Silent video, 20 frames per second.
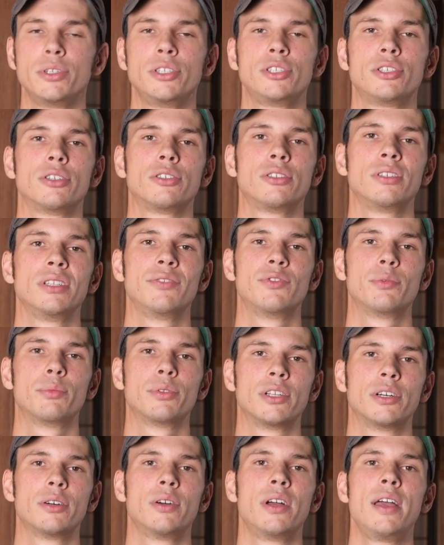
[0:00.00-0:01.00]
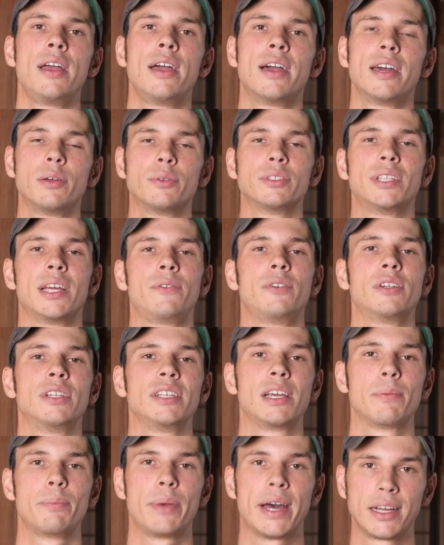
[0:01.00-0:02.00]
be sure to leave it below and I will
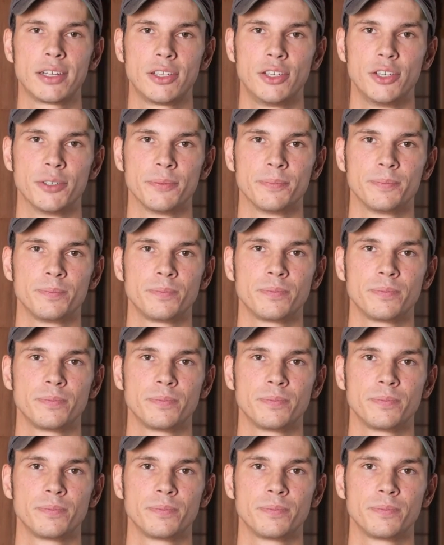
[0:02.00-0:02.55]
definitely get back to you.